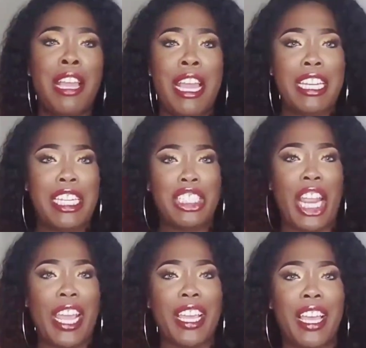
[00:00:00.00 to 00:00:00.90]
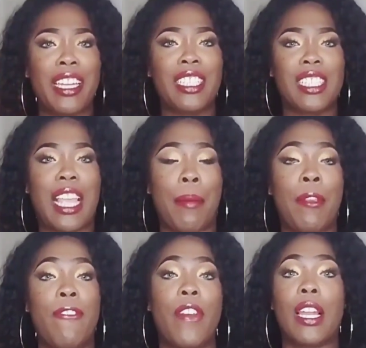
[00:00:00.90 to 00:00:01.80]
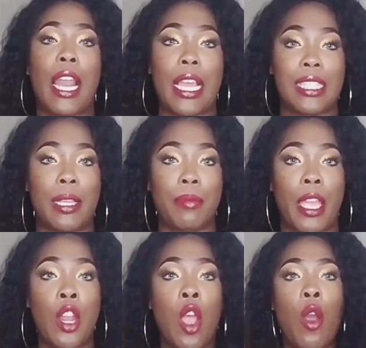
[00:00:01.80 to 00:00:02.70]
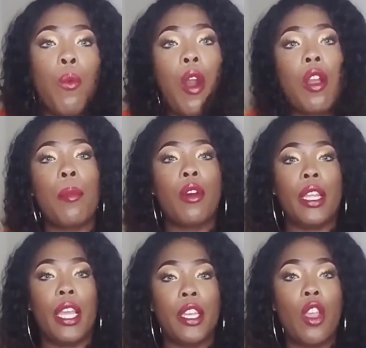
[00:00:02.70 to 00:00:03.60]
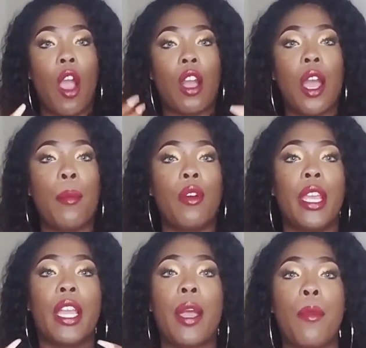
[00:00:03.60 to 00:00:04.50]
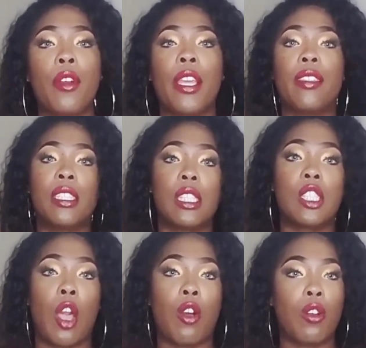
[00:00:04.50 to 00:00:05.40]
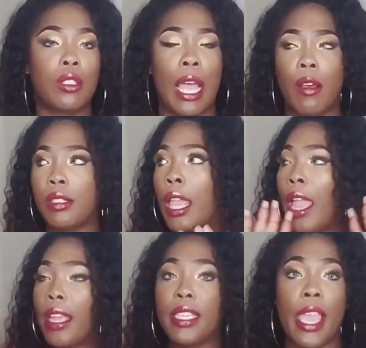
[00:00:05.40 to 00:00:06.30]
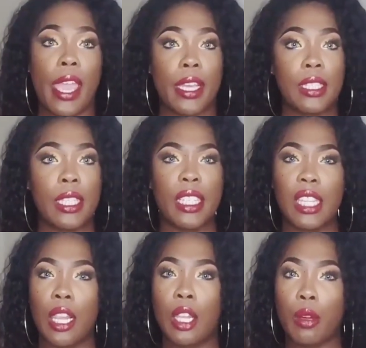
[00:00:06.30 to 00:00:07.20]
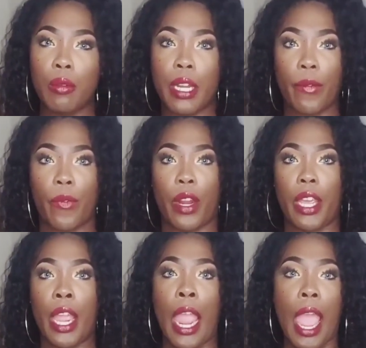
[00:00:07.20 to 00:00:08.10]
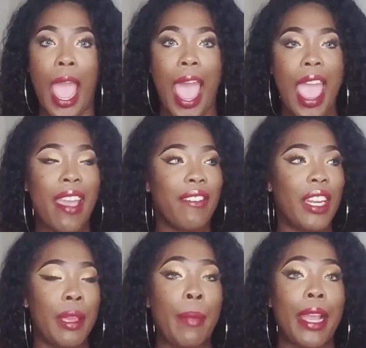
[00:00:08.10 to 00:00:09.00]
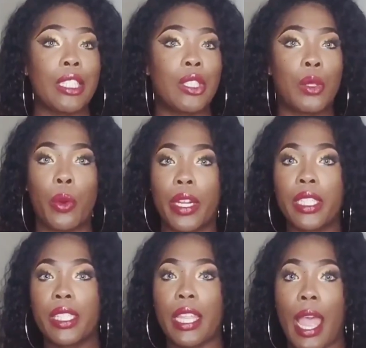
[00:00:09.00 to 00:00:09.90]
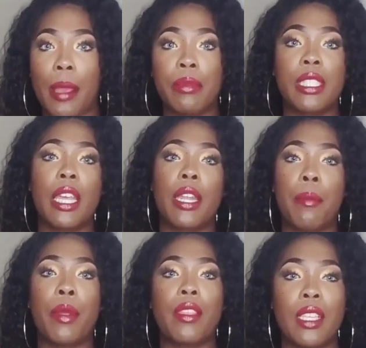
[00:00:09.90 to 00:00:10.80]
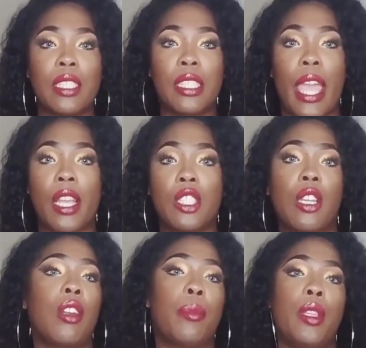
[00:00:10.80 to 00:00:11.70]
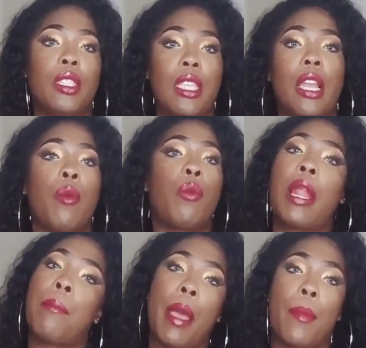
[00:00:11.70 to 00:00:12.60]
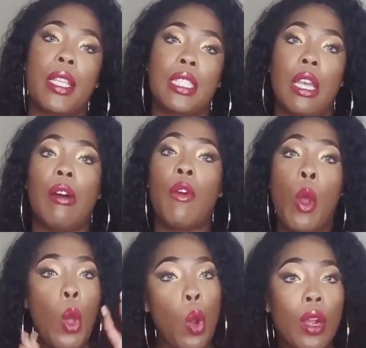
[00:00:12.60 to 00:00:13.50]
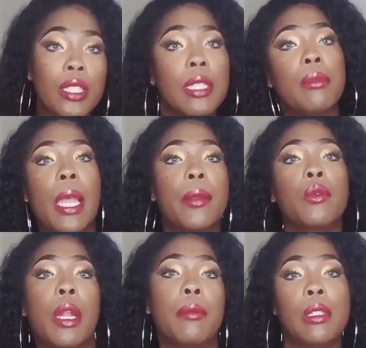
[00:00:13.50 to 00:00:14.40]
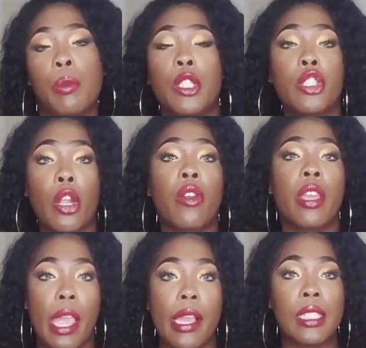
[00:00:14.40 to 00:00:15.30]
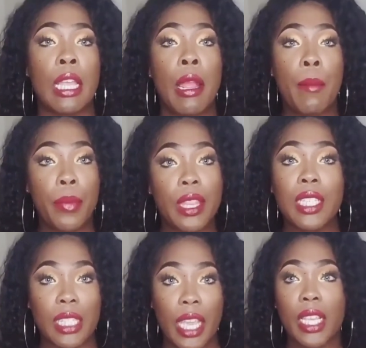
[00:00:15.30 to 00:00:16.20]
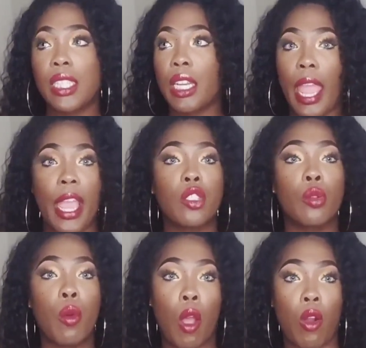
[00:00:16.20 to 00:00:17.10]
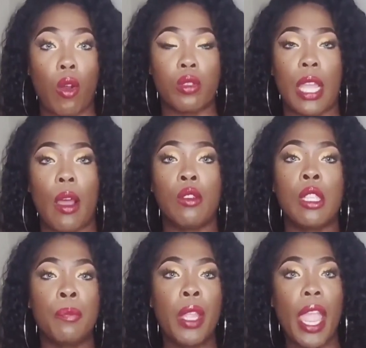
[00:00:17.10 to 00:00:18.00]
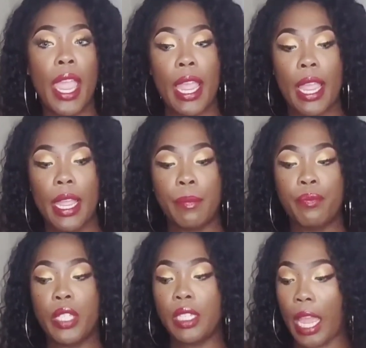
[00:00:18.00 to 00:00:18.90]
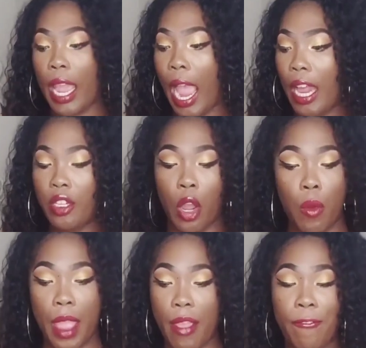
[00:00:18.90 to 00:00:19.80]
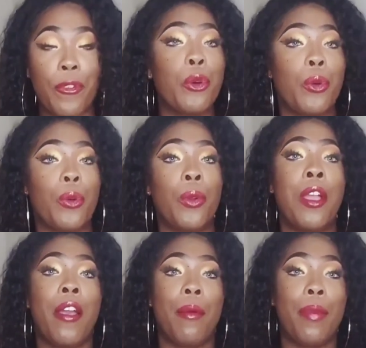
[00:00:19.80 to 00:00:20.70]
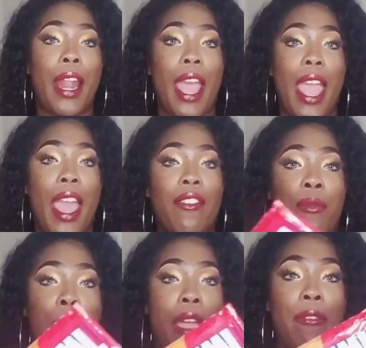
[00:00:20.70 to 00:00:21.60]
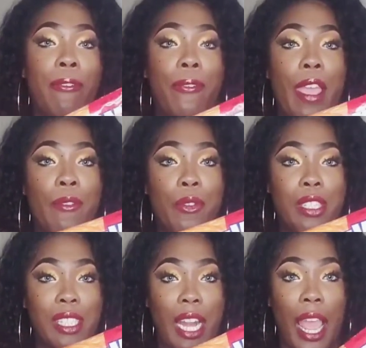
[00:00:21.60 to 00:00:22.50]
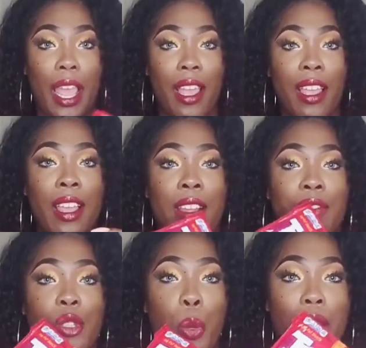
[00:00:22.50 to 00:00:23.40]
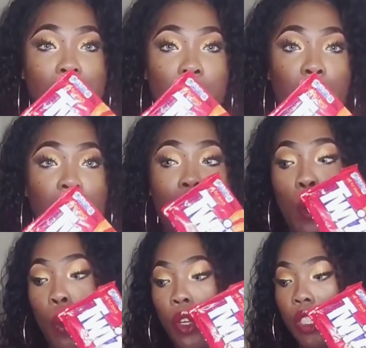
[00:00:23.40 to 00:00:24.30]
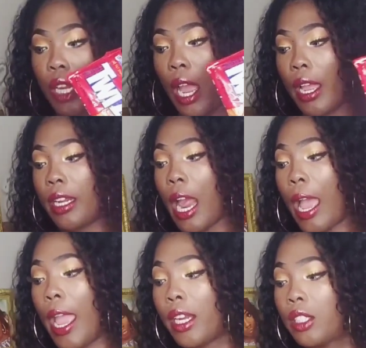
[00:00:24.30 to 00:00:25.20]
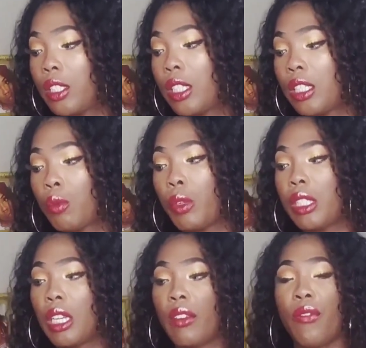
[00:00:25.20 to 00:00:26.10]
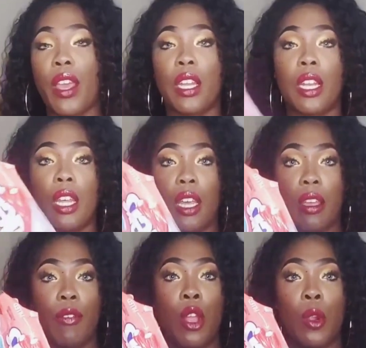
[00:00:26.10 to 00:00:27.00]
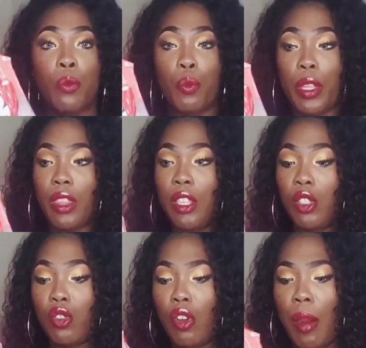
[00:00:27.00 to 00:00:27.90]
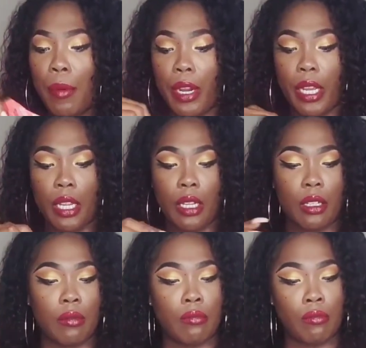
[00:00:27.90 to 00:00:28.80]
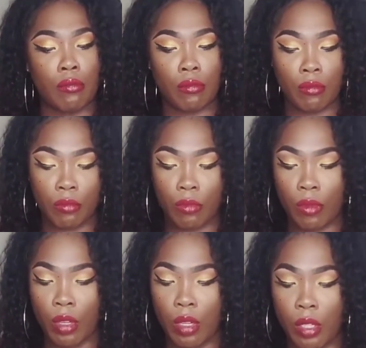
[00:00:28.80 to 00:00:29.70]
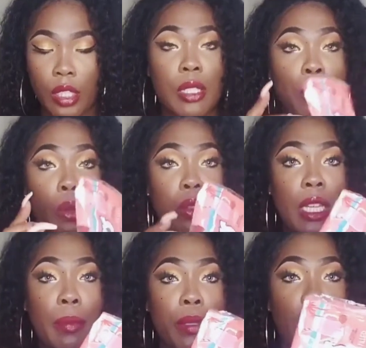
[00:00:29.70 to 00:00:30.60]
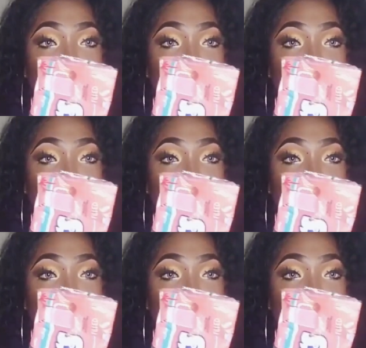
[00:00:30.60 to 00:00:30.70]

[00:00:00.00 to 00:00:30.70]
This jacket, honey, just got me feeling like something. Welcome on in, y'all. Come on in, come on in. This is Coco's house. Yes, it's a little different. I have it in my stories time setup, but this is actually going to be the setup when I'm by myself or sometimes when I'm with certain guests. But this is an actual Coco's house. And today I don't have food, but I have my favorite snack, Twizzlers, the orange kind. I actually just recently fell in love with the strawberry smoothie, but you